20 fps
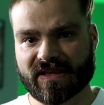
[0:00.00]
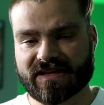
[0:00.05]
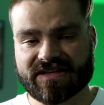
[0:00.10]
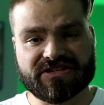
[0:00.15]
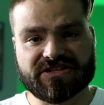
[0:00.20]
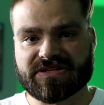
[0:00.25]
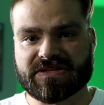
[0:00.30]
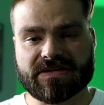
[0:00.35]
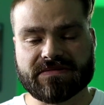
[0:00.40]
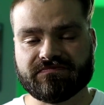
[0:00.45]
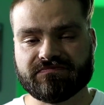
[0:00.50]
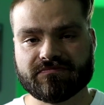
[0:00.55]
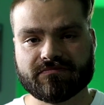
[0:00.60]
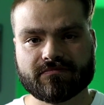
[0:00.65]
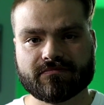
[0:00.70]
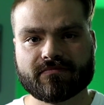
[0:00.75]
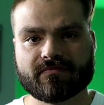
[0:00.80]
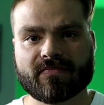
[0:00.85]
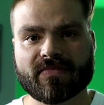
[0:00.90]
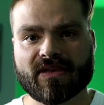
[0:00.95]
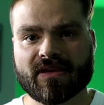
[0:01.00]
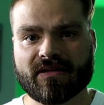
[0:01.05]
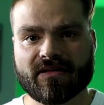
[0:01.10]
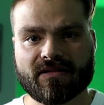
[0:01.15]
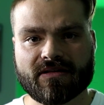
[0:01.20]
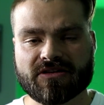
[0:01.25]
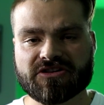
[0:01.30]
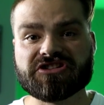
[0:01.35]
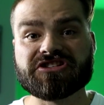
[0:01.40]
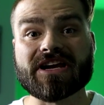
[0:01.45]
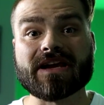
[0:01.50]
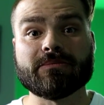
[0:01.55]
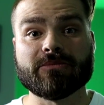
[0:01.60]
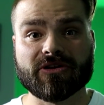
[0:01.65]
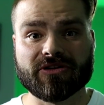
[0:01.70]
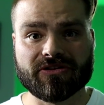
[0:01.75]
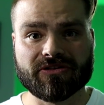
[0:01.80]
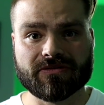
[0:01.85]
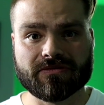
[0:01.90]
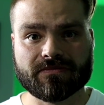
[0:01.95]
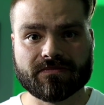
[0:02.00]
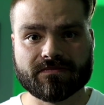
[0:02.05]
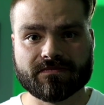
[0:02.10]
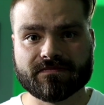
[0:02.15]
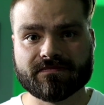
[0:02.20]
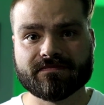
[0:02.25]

It's shame on you.